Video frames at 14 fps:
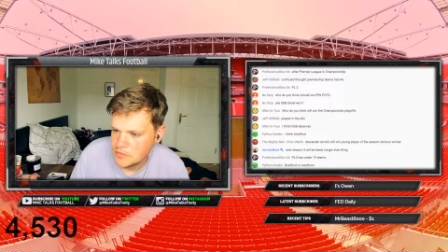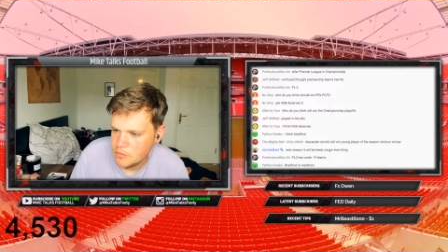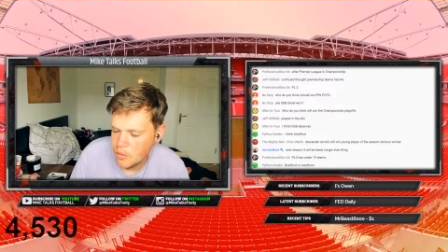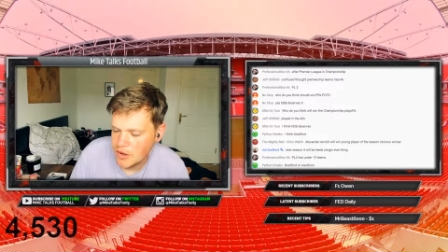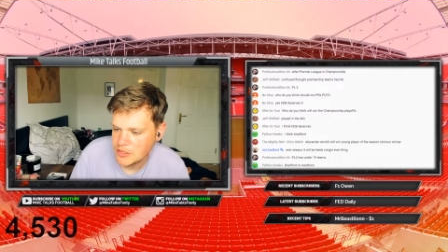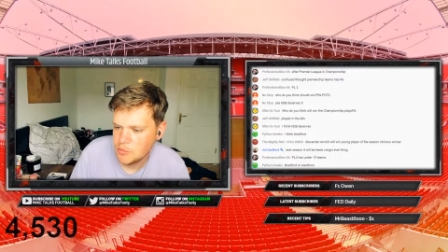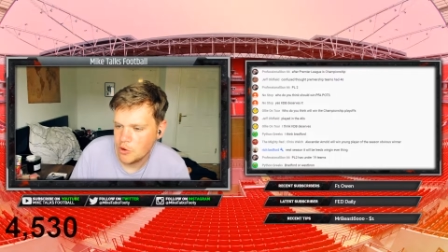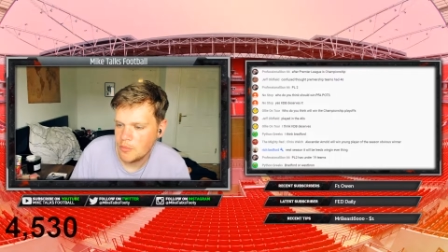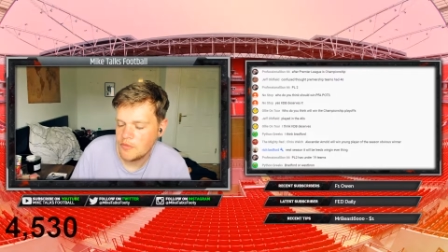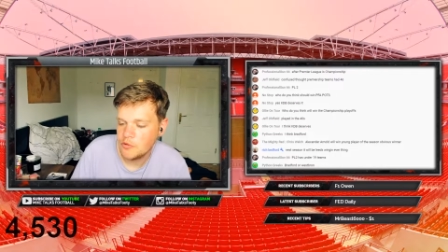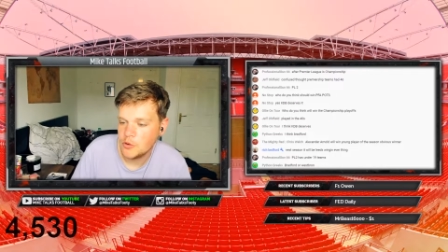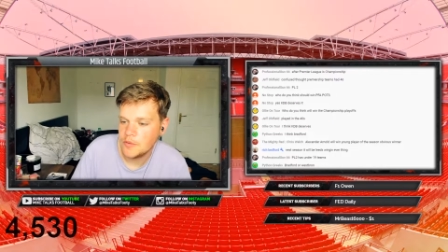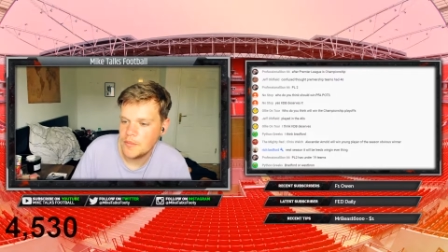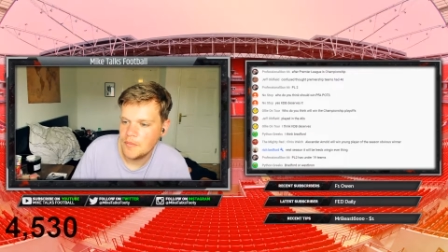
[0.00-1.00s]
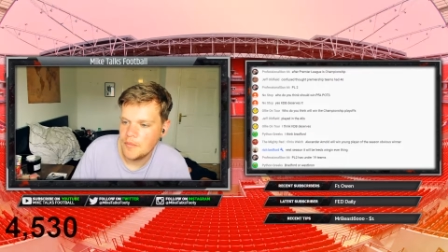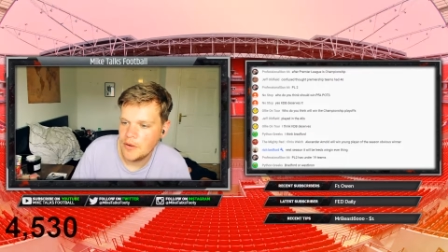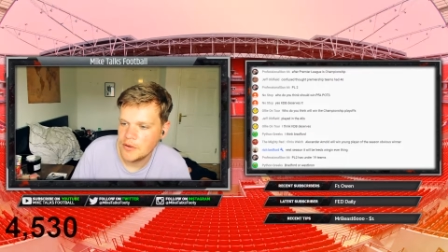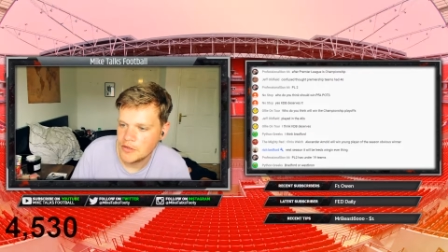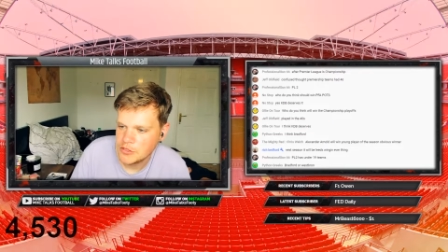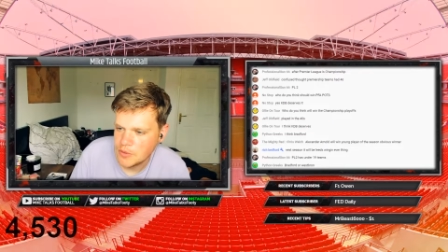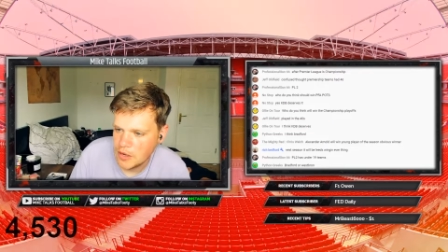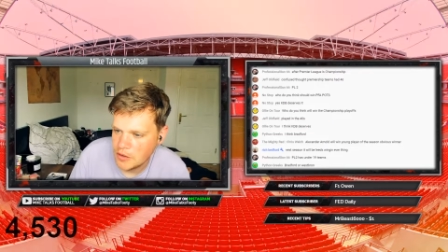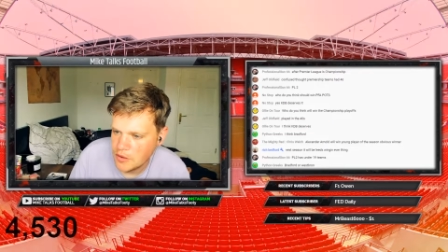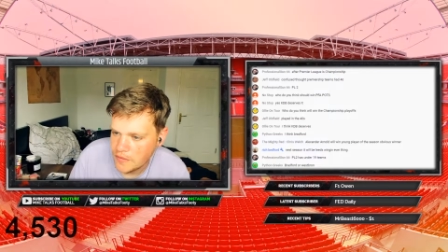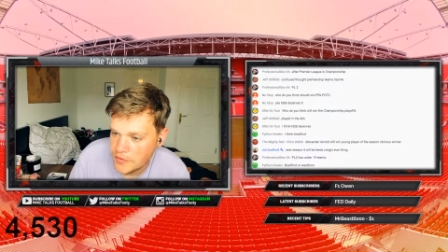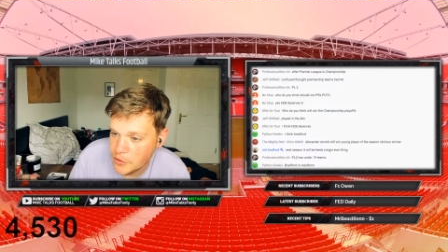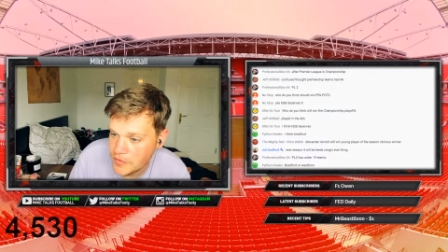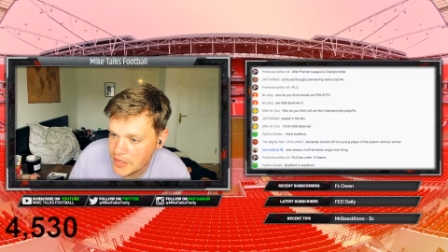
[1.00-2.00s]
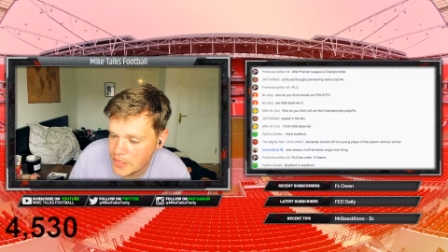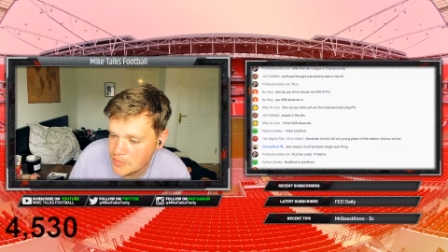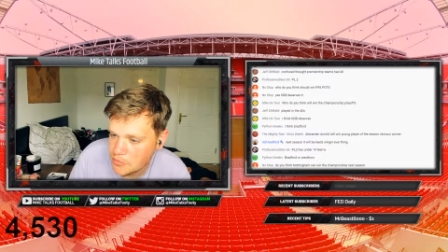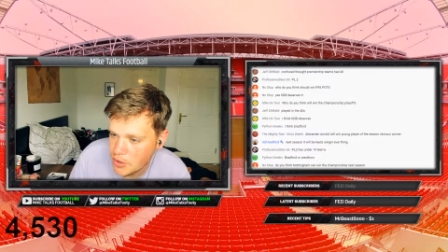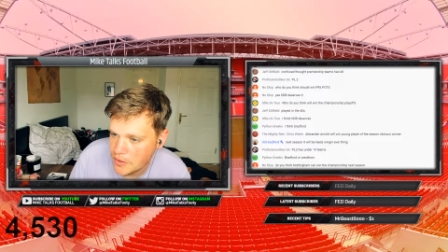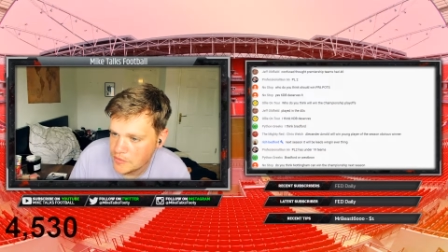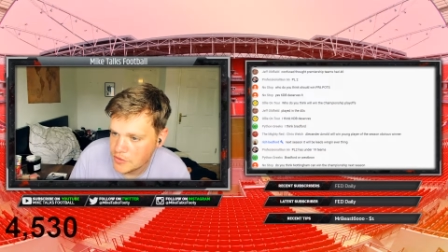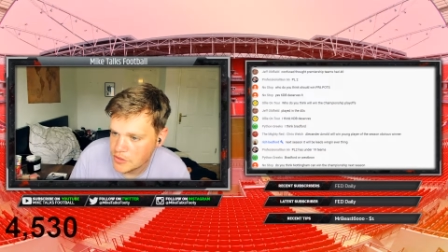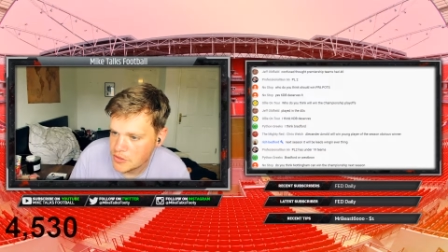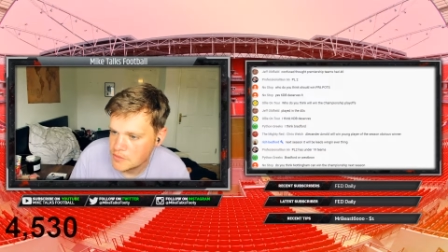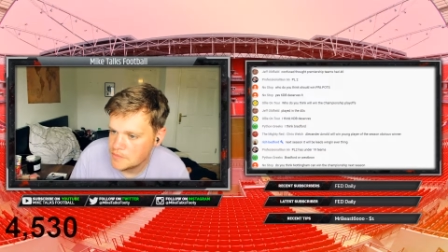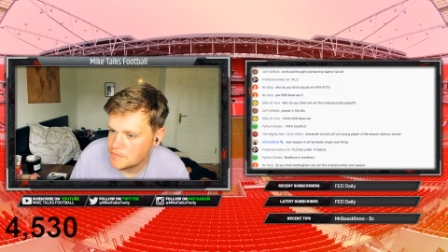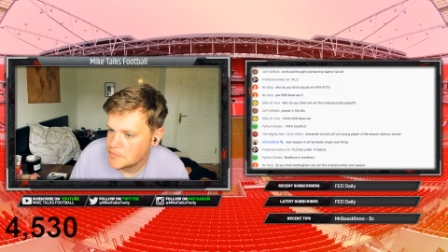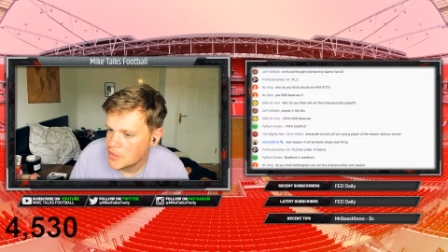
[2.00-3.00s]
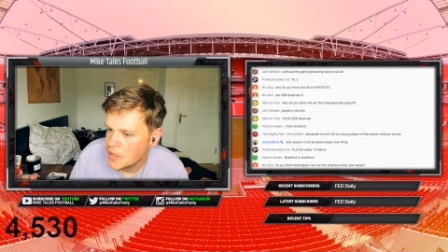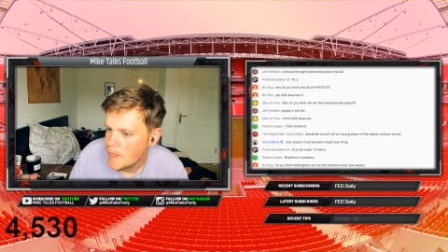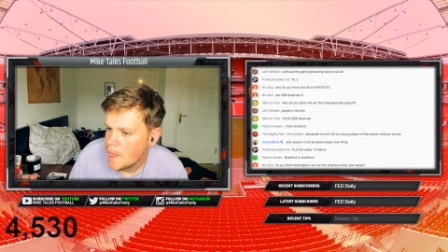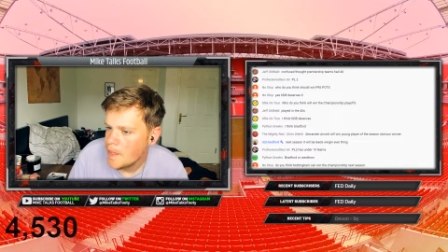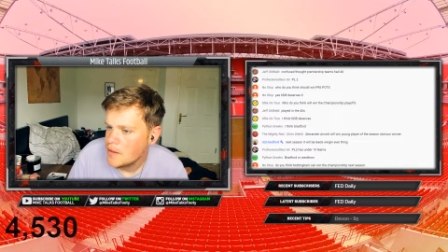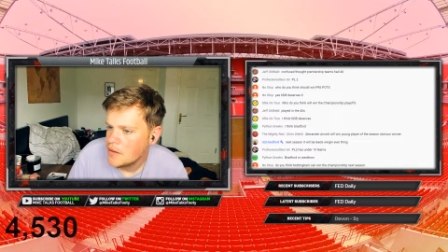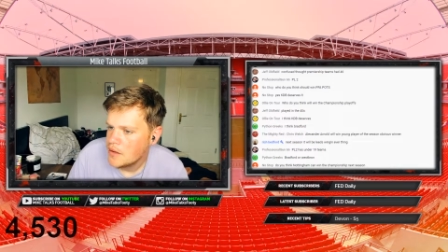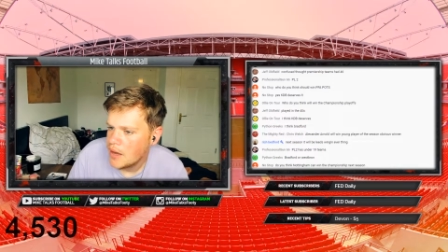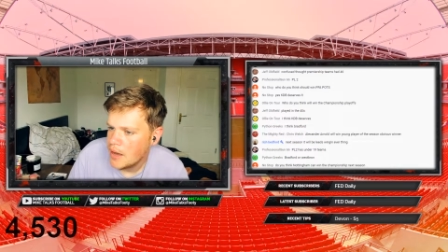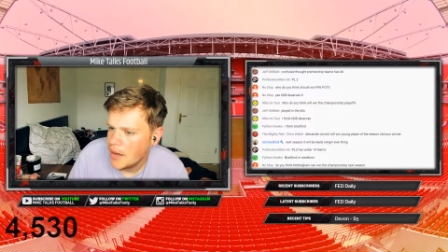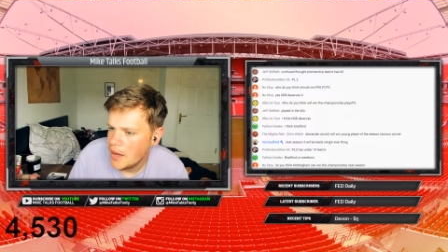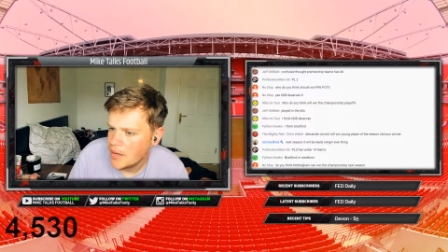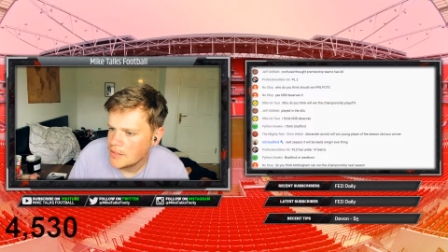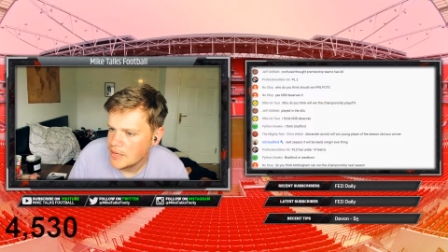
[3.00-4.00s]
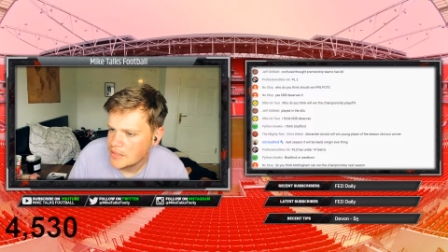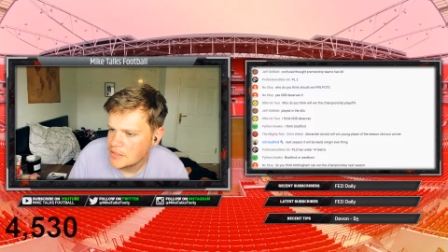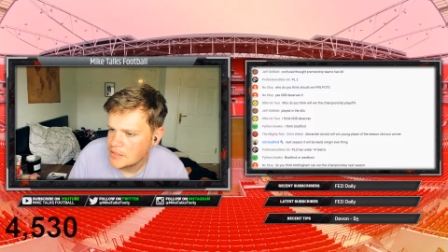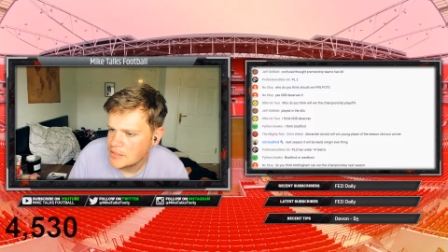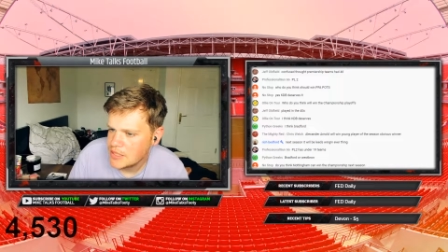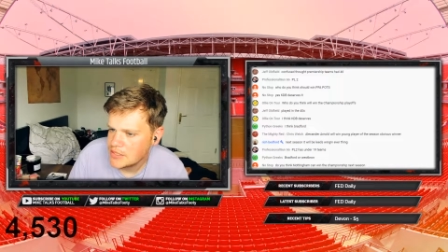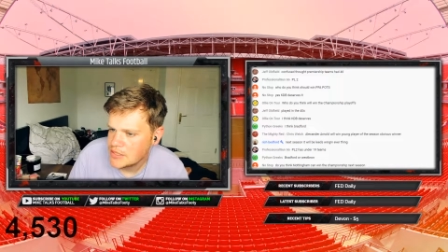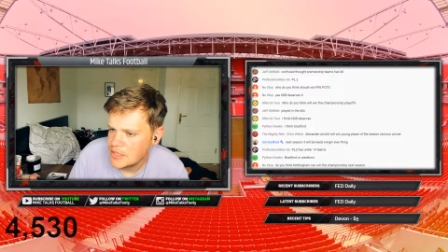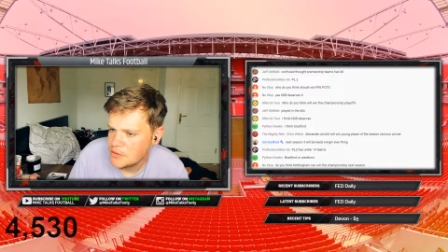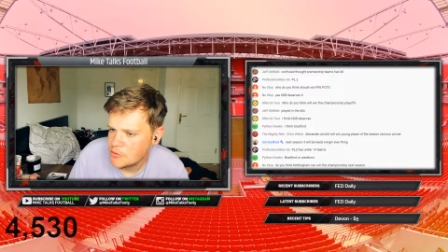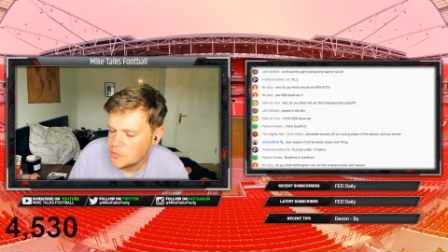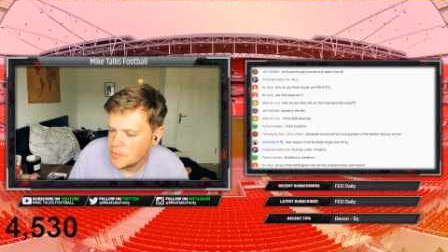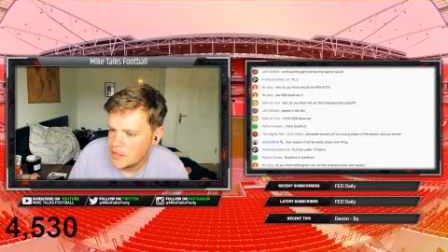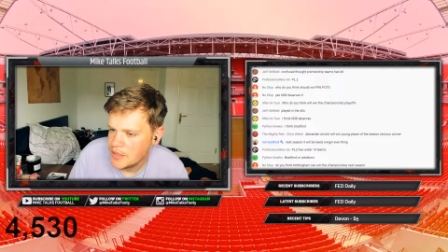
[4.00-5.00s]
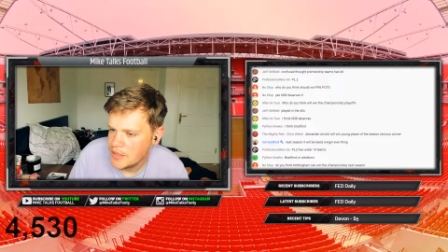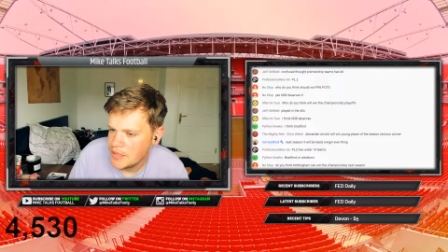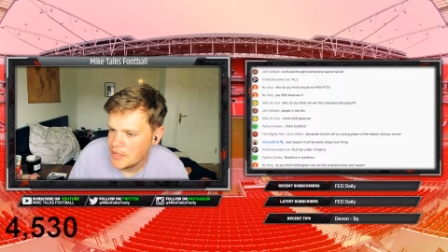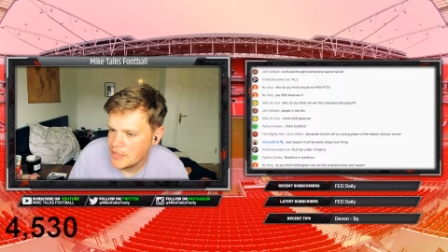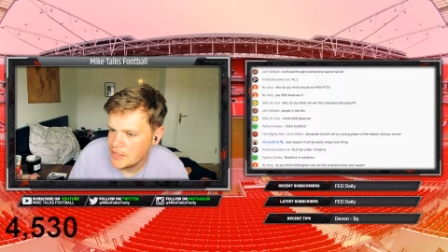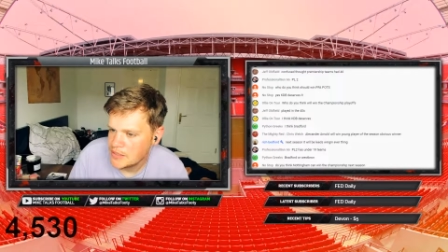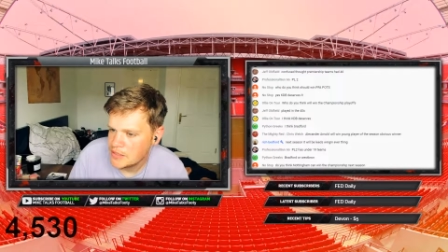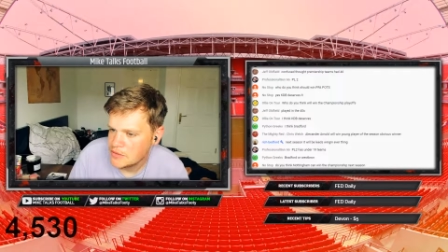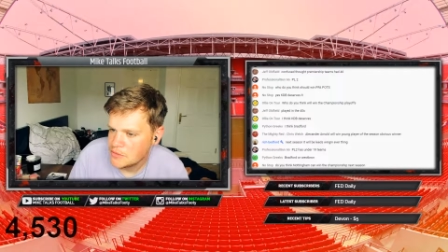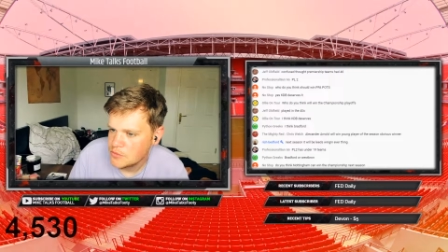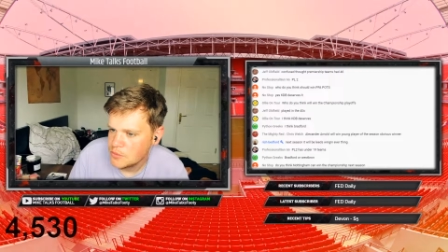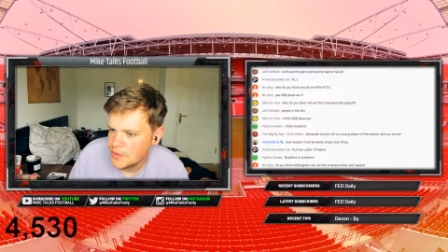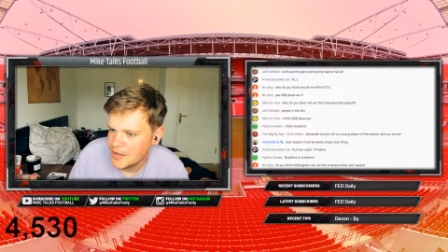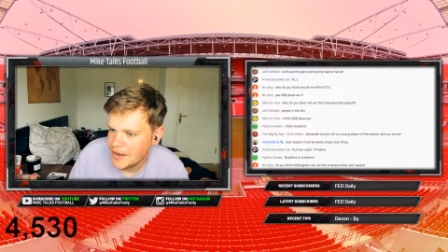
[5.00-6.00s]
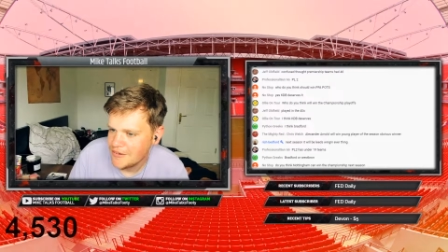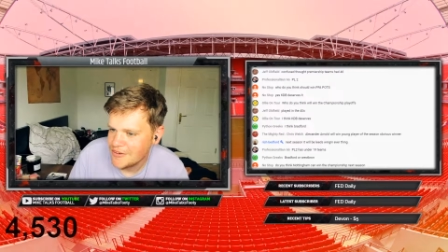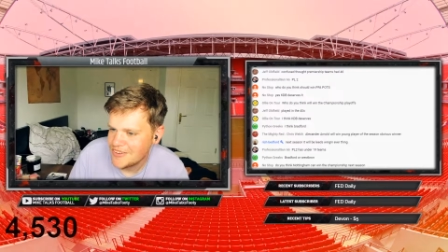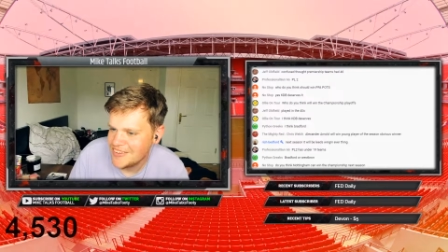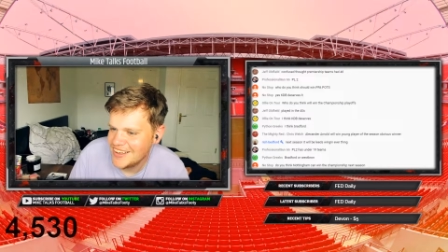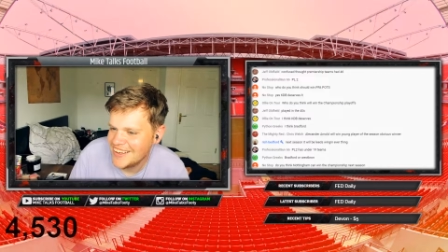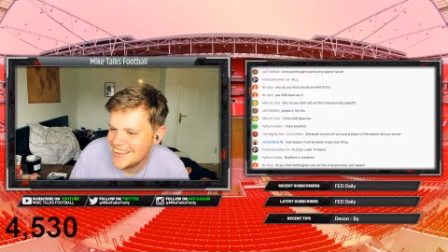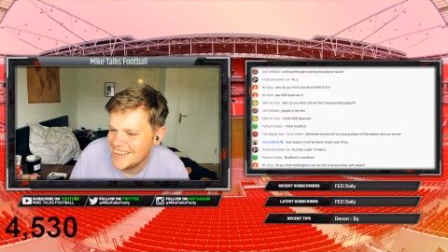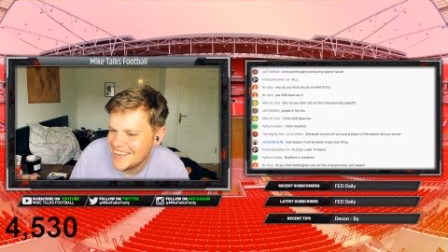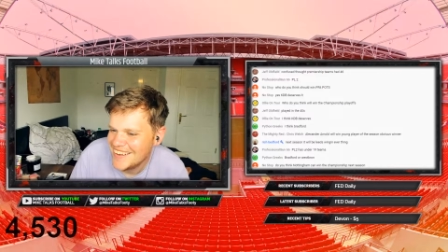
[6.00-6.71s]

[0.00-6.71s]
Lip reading: West Brom have already been promoted as well. I think you're thinking of Brentford. Next season it will be Leeds winning everything.